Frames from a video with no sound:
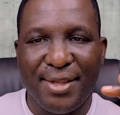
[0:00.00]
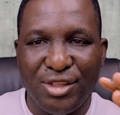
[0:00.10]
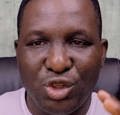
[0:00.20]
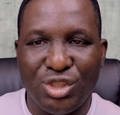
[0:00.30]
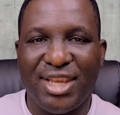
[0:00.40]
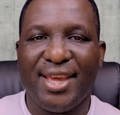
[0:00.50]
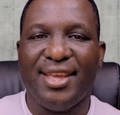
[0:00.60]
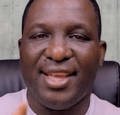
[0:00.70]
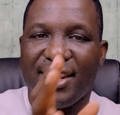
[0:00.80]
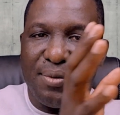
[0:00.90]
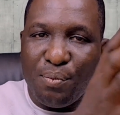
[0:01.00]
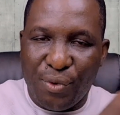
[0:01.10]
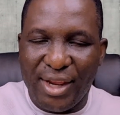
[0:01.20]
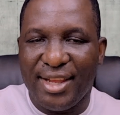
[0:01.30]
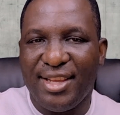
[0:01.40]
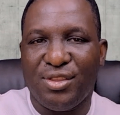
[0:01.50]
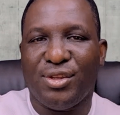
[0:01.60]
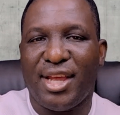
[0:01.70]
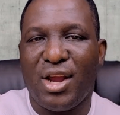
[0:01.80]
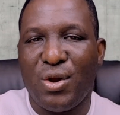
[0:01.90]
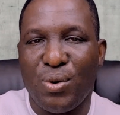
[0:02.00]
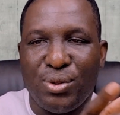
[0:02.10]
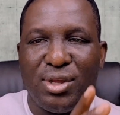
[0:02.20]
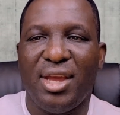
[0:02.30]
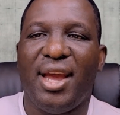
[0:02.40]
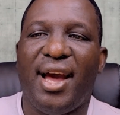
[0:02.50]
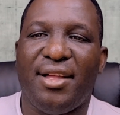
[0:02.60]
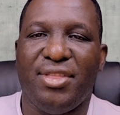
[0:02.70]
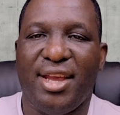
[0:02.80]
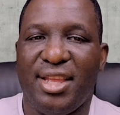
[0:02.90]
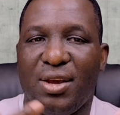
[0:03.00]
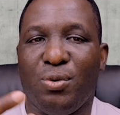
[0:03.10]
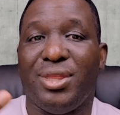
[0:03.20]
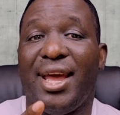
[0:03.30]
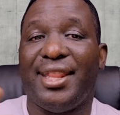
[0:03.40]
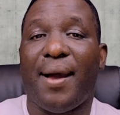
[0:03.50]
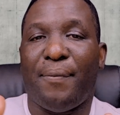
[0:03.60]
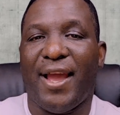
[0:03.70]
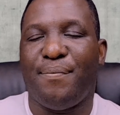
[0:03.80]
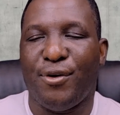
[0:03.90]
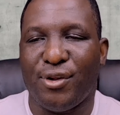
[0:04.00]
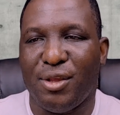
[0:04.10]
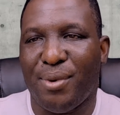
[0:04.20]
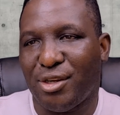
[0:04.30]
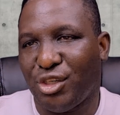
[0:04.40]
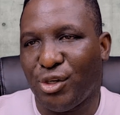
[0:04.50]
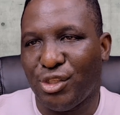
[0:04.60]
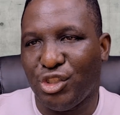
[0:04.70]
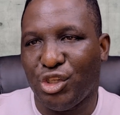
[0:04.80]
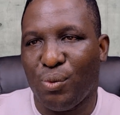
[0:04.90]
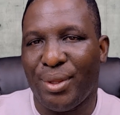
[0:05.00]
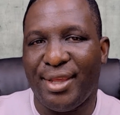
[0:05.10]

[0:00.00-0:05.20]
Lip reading: You take it and then bring it into that code, and then it would then apply periodic boundary condition with